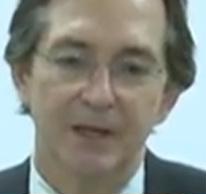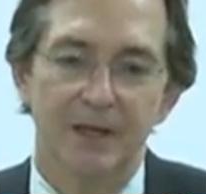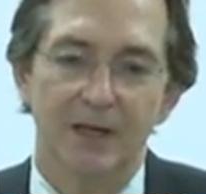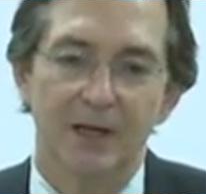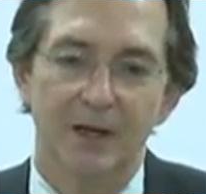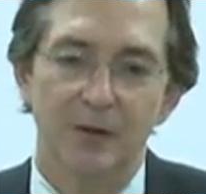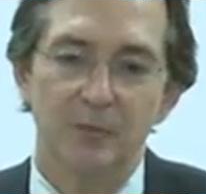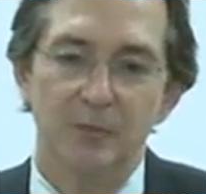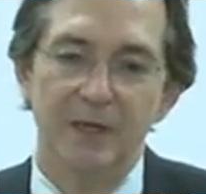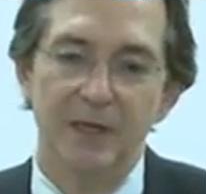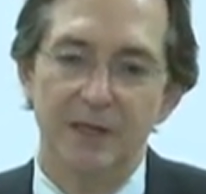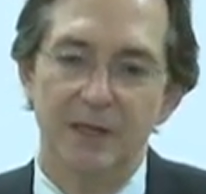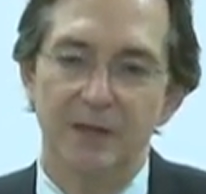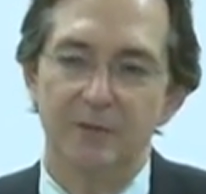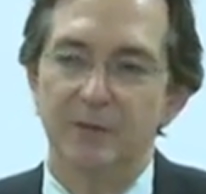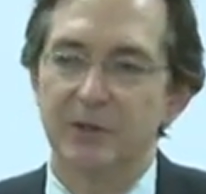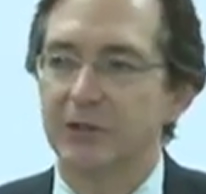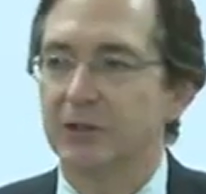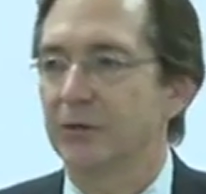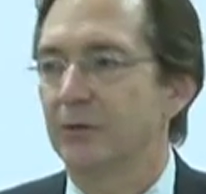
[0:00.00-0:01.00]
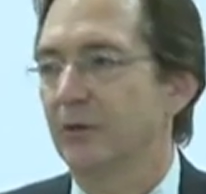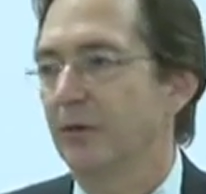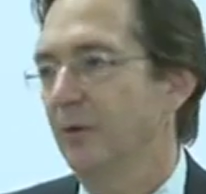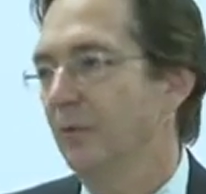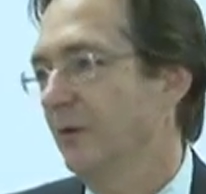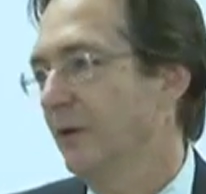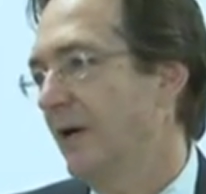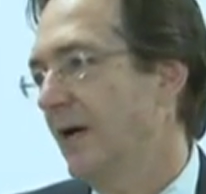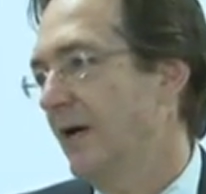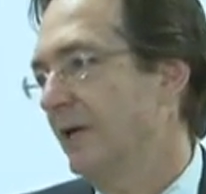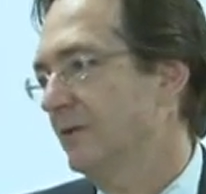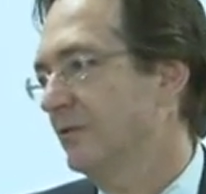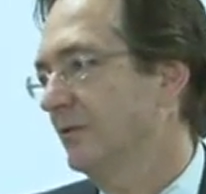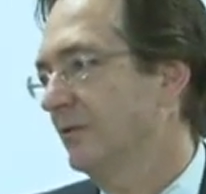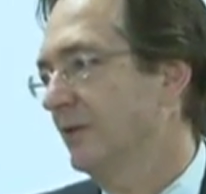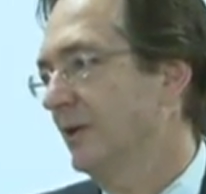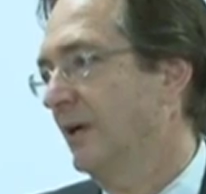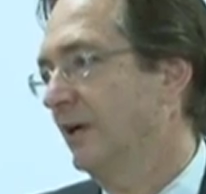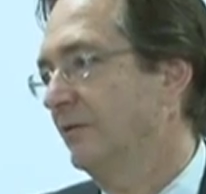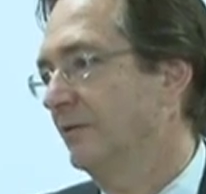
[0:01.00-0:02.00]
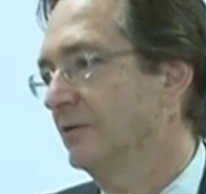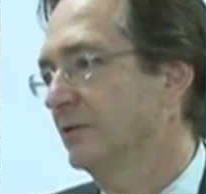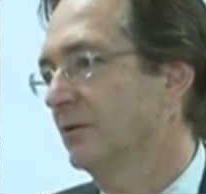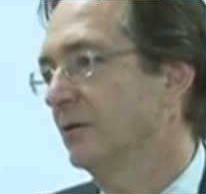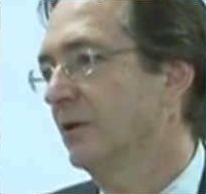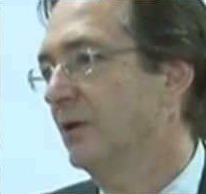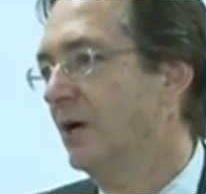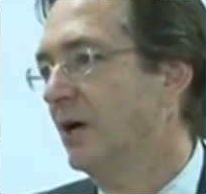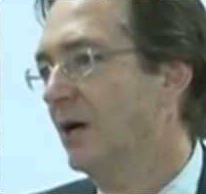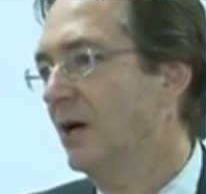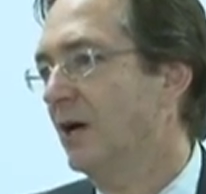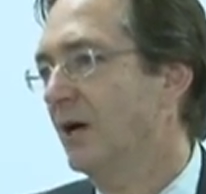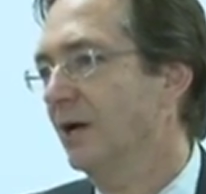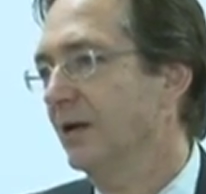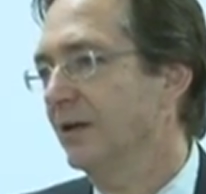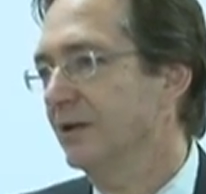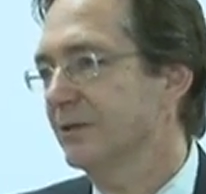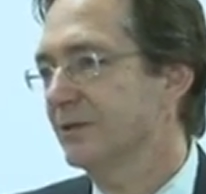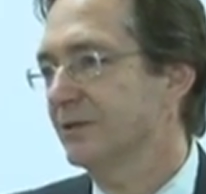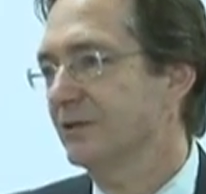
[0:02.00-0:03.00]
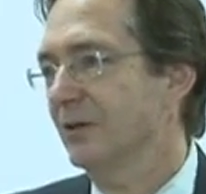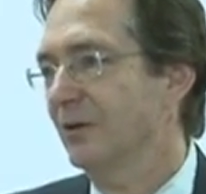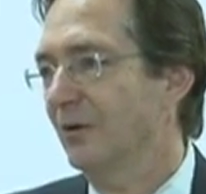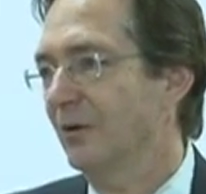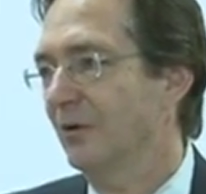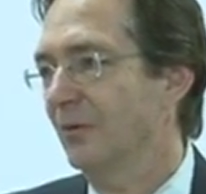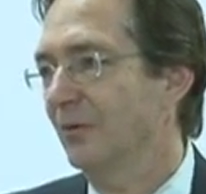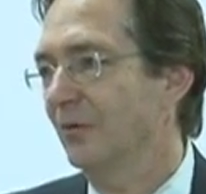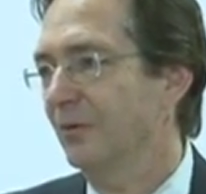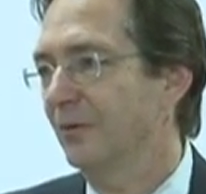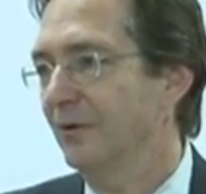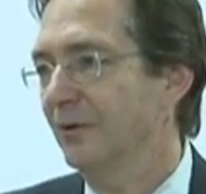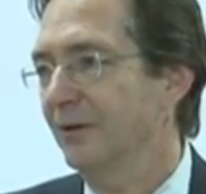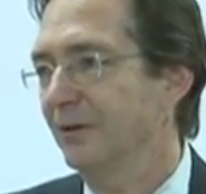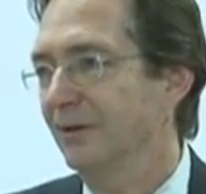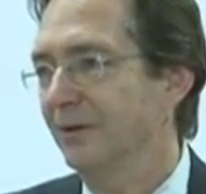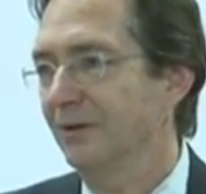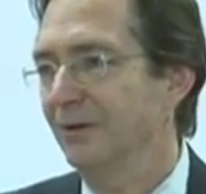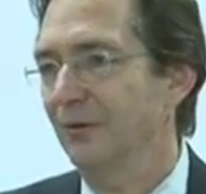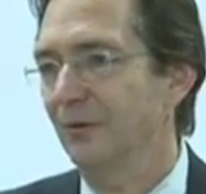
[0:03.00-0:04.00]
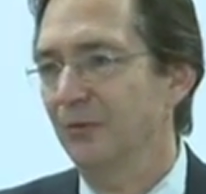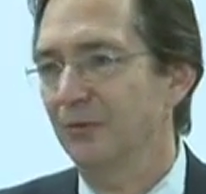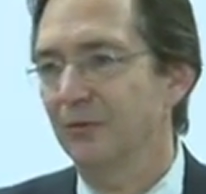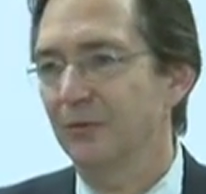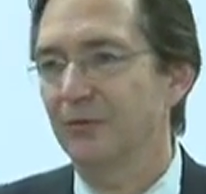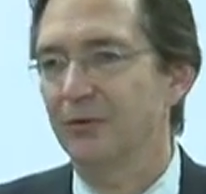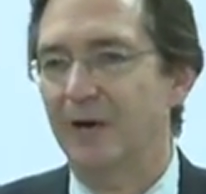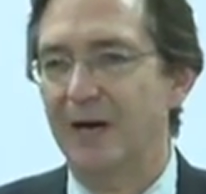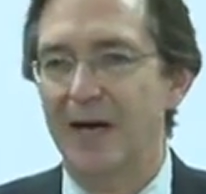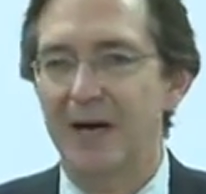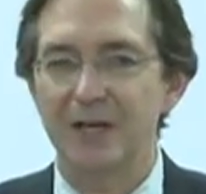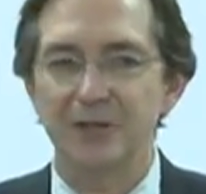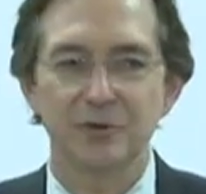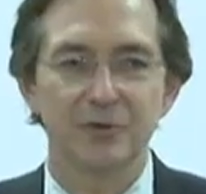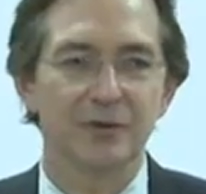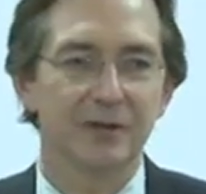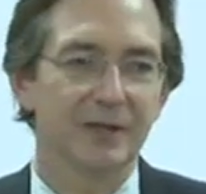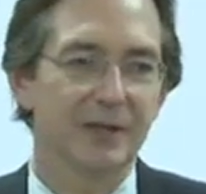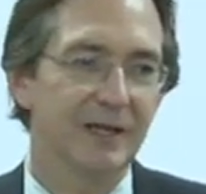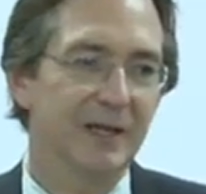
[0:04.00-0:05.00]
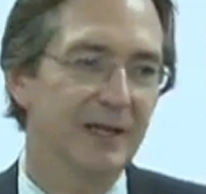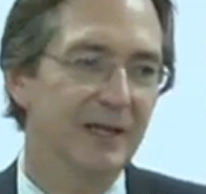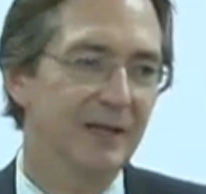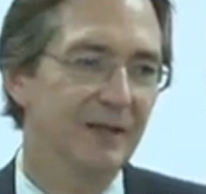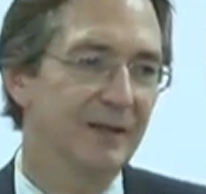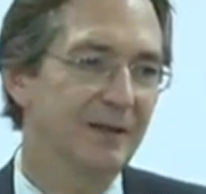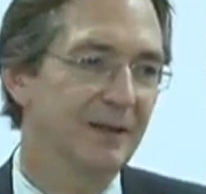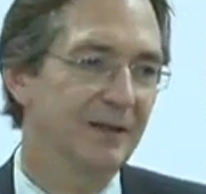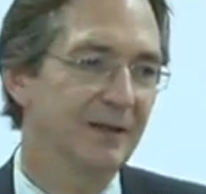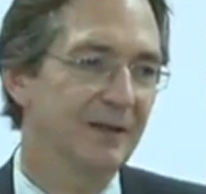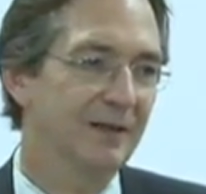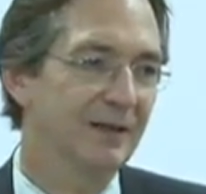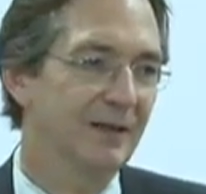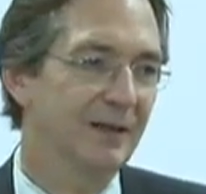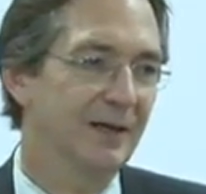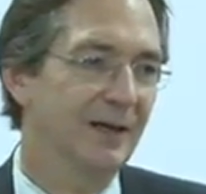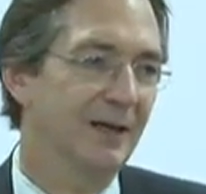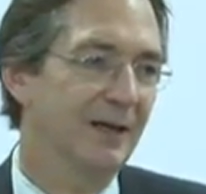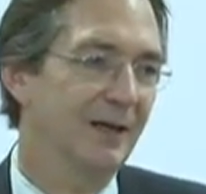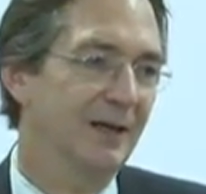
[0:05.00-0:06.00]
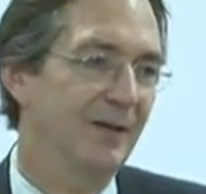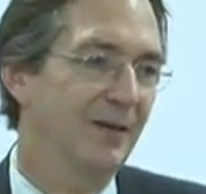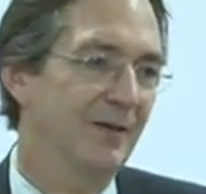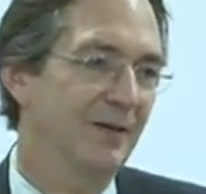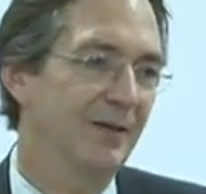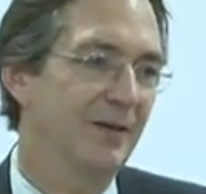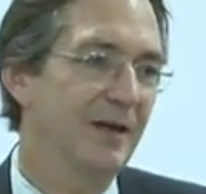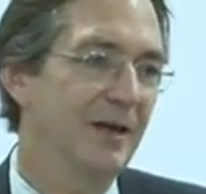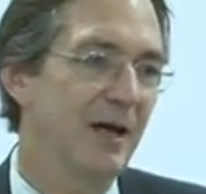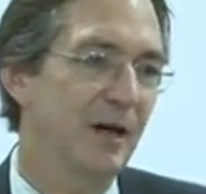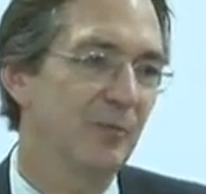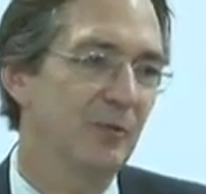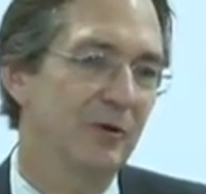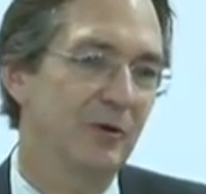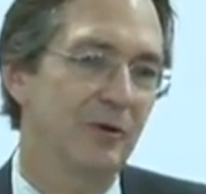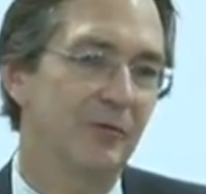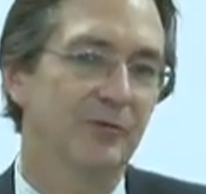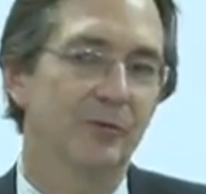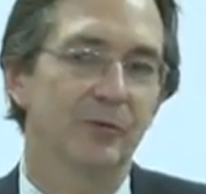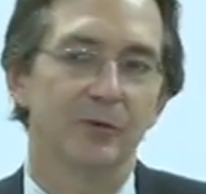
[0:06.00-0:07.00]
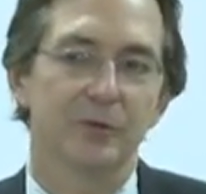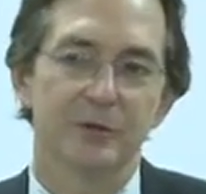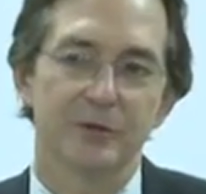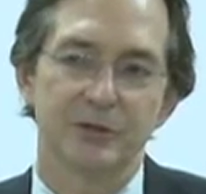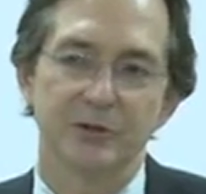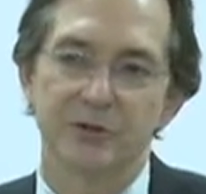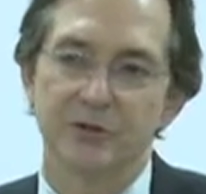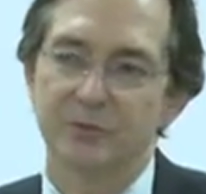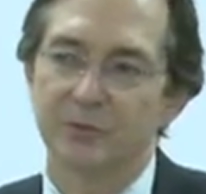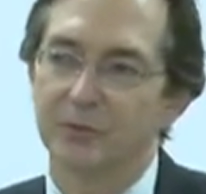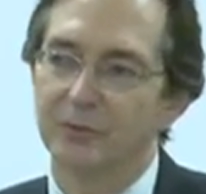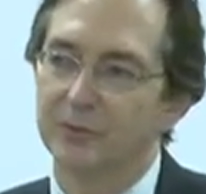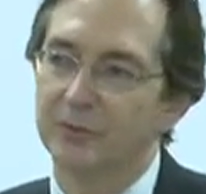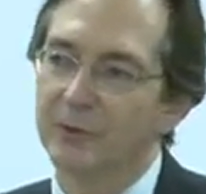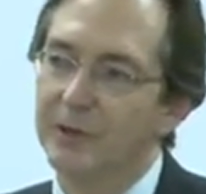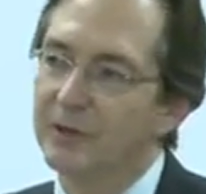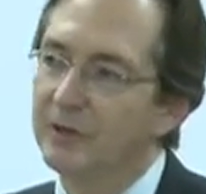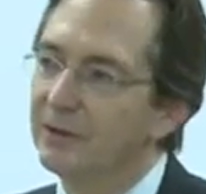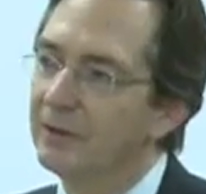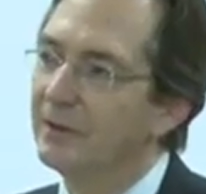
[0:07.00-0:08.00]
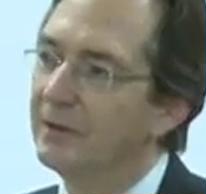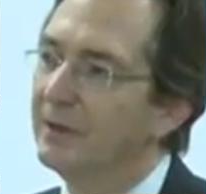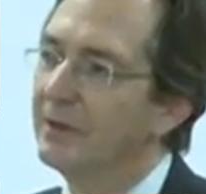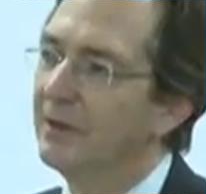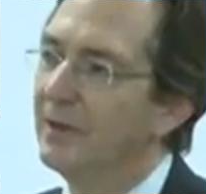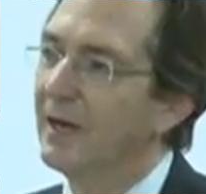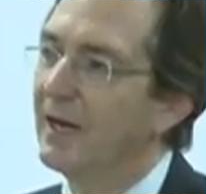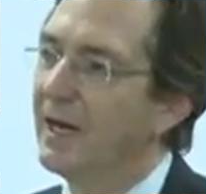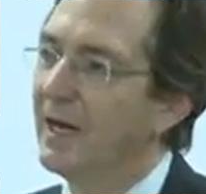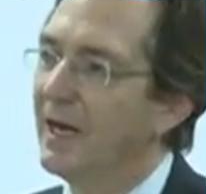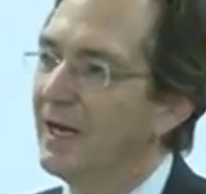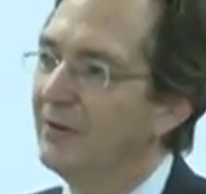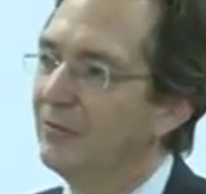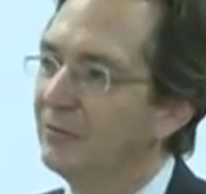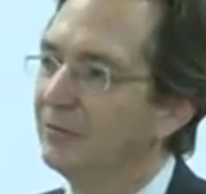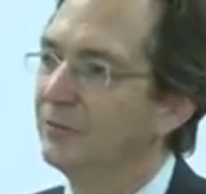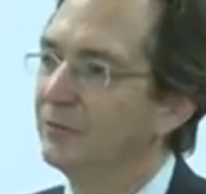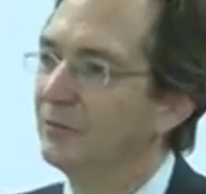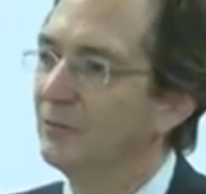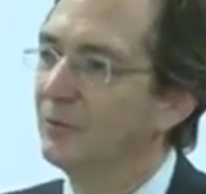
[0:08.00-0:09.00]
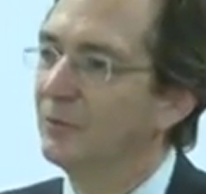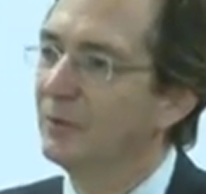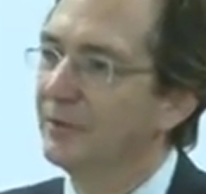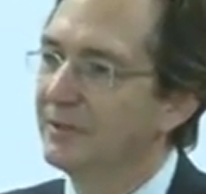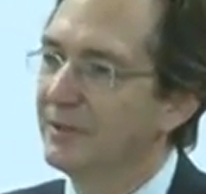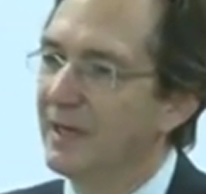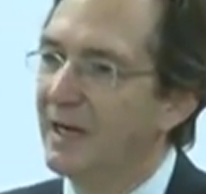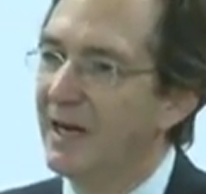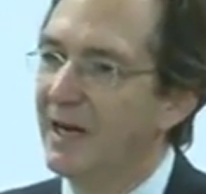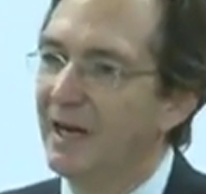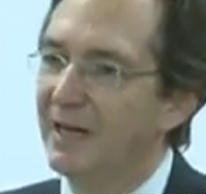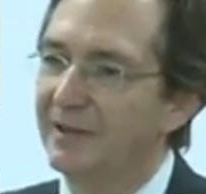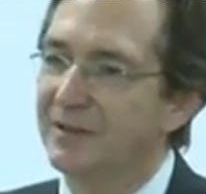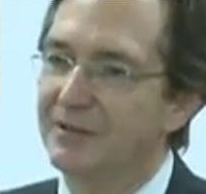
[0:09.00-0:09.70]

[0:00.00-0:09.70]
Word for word: uh, being immature, they will not survive as long, and so you know gradually uh, the number of foragers will dwindle and the hive will die.